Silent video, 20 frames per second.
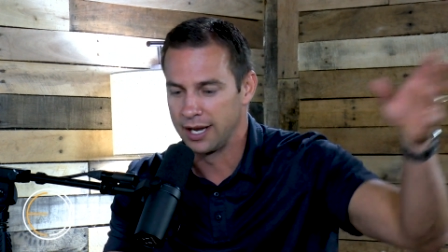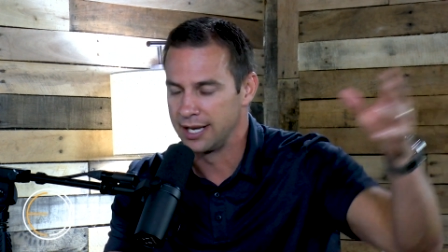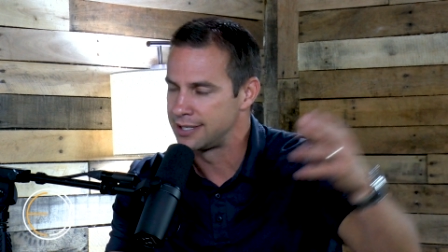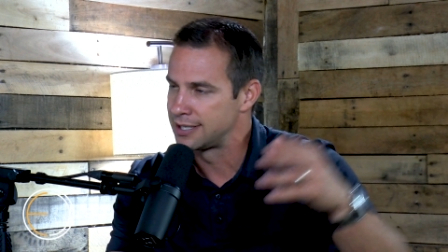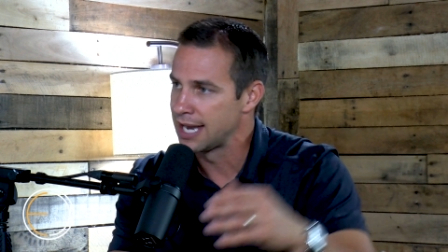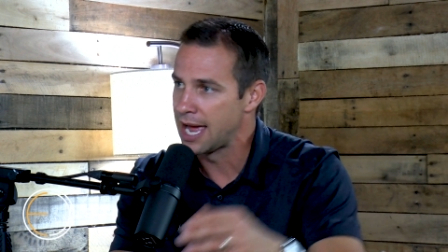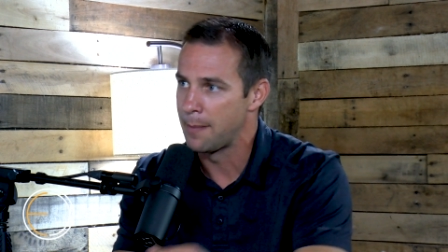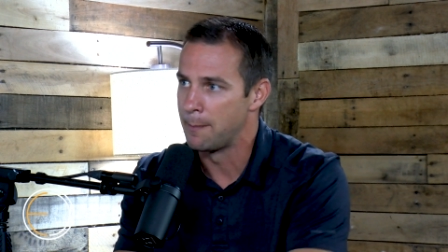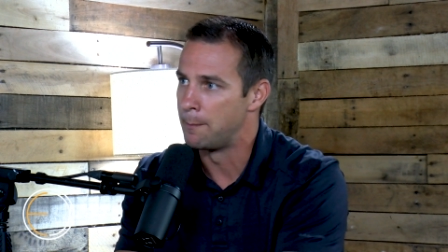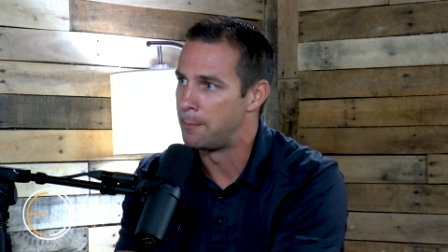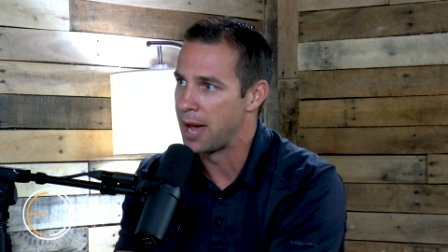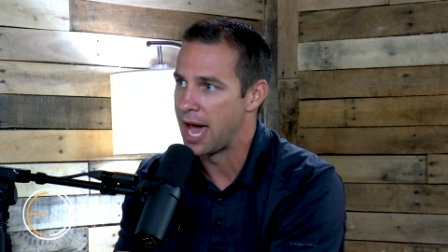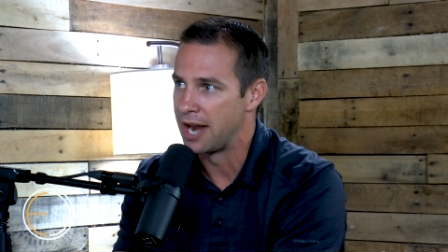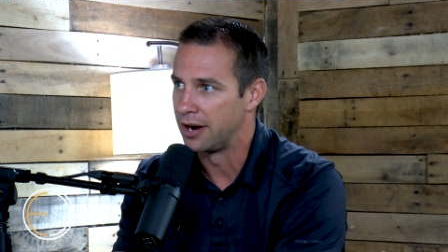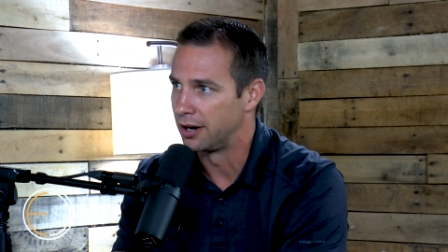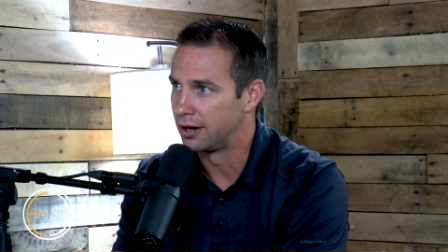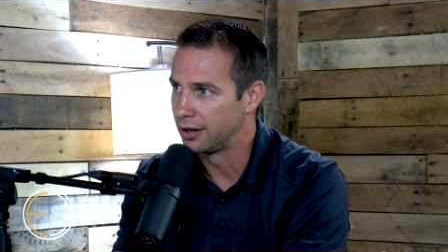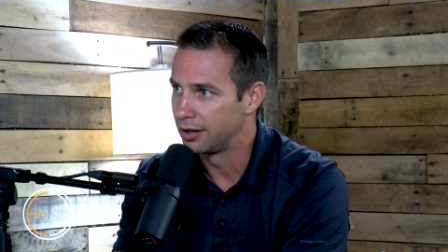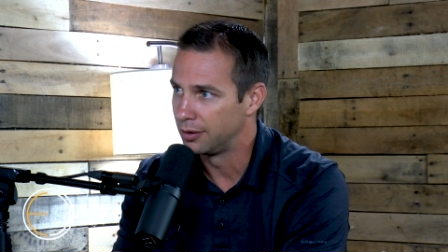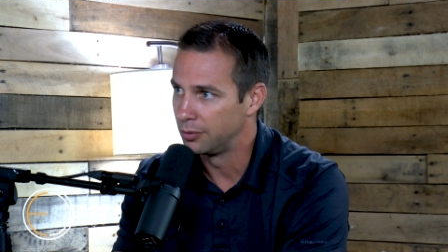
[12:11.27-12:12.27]
It's not
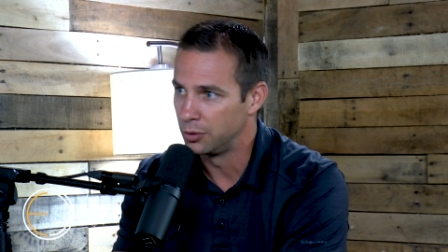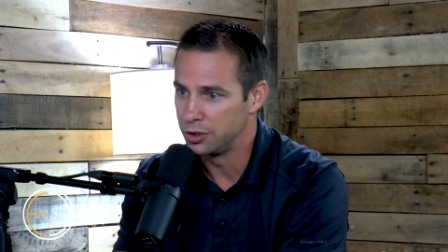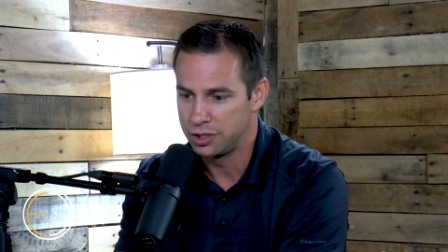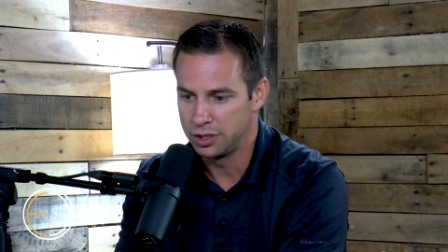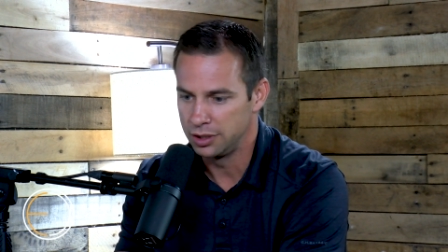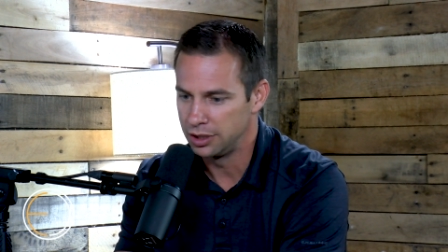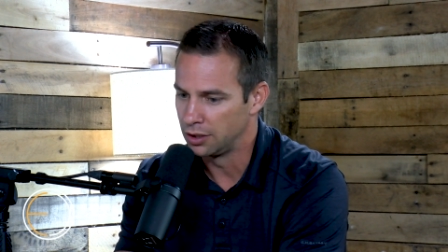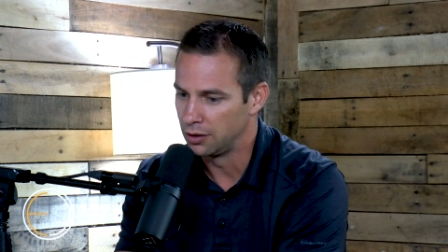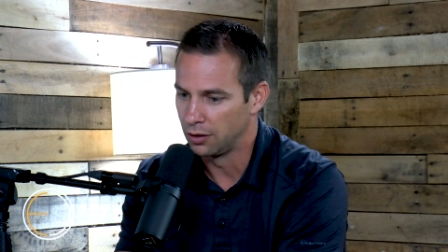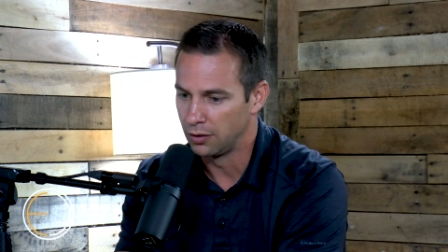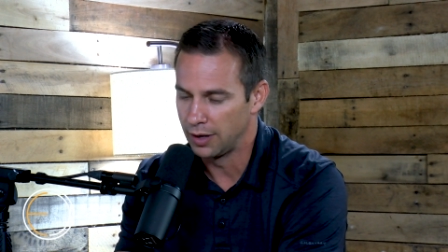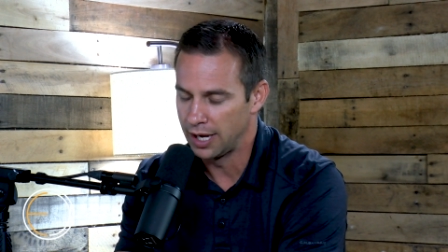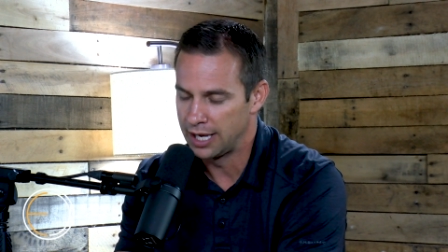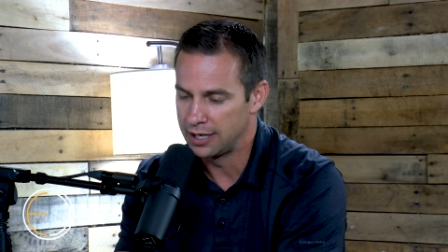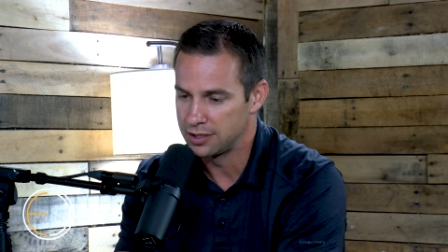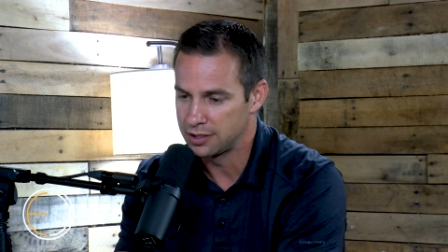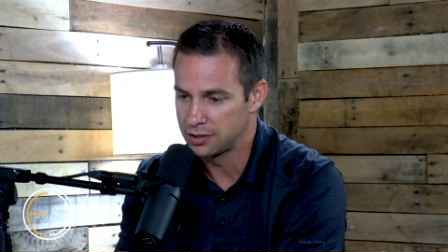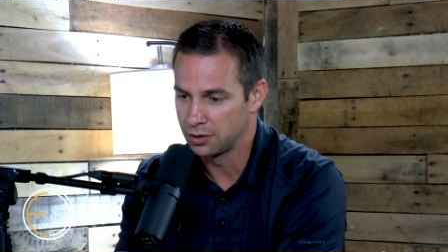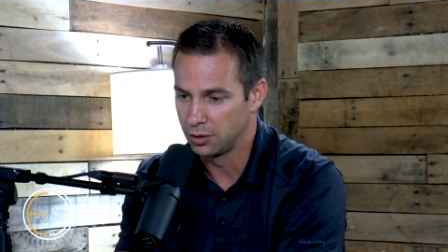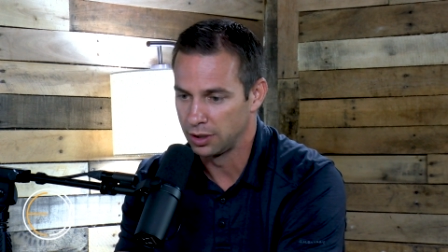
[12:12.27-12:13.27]
better, which you know,
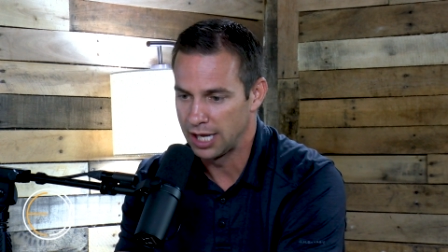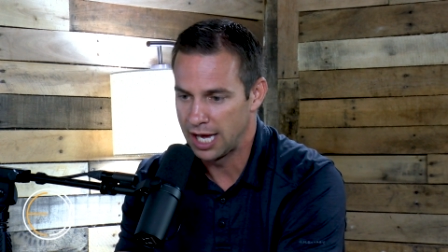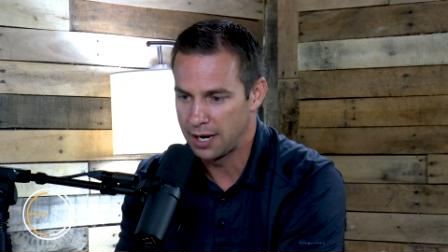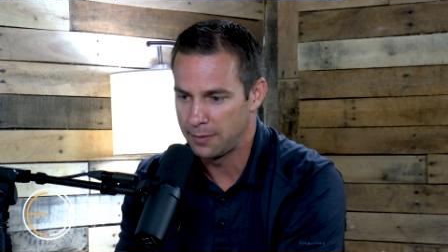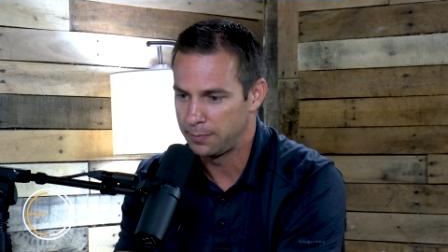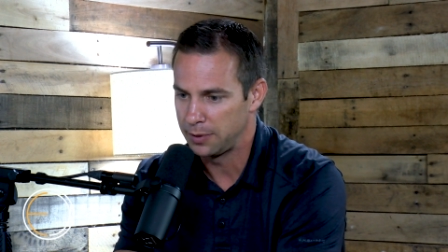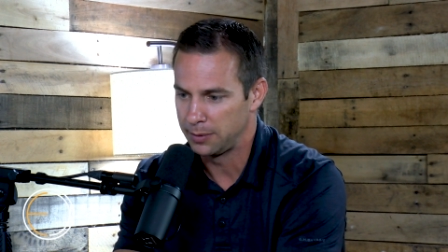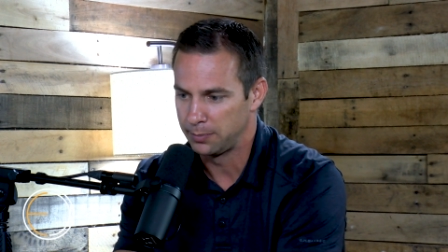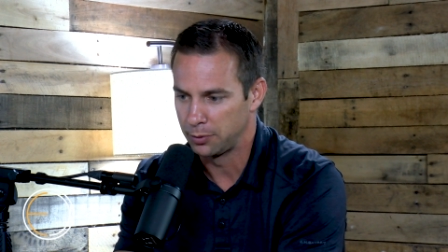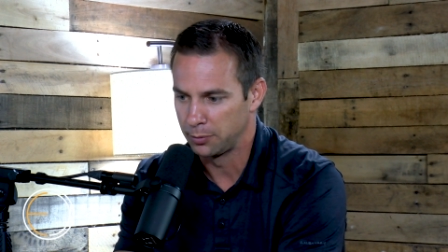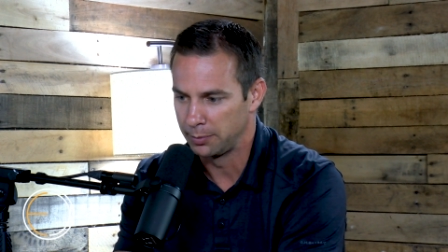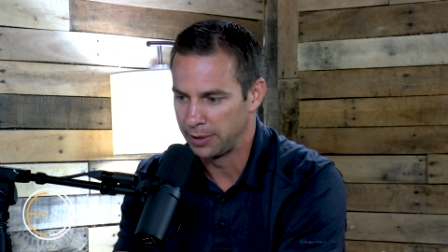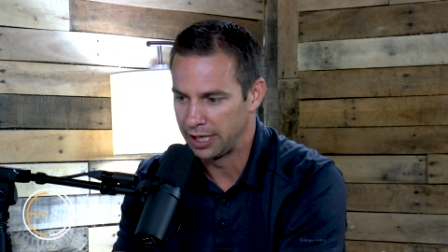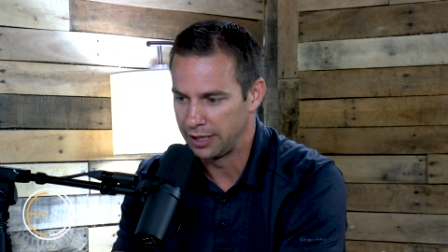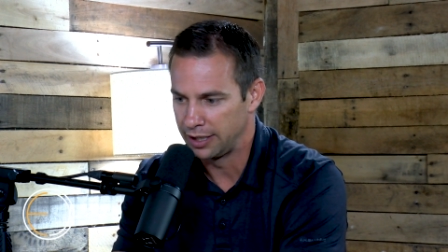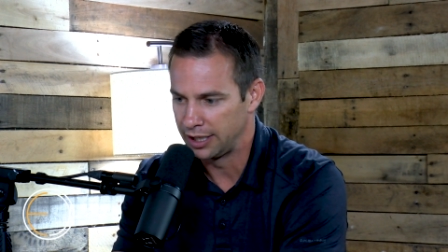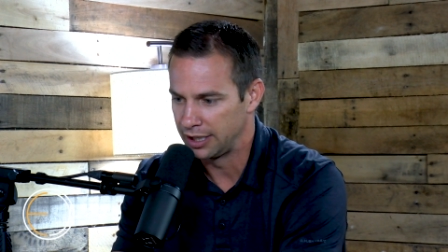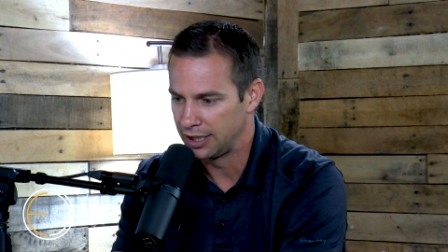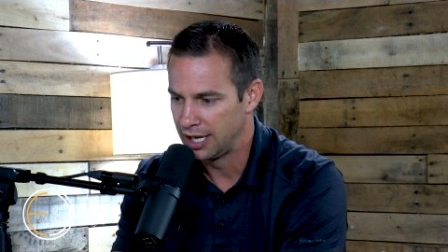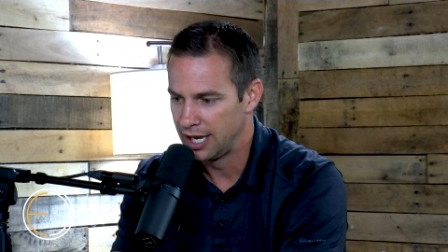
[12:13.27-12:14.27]
and so a lot of people,
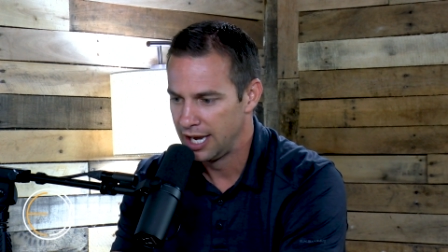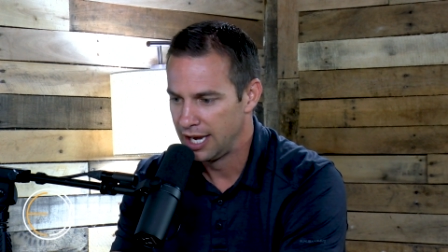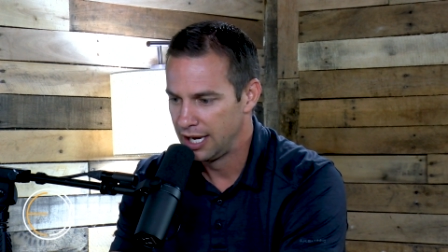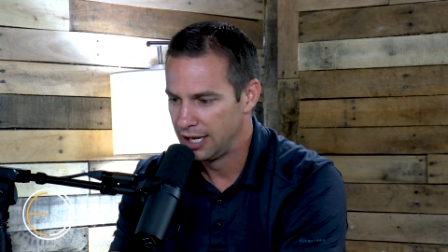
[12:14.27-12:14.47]
man, they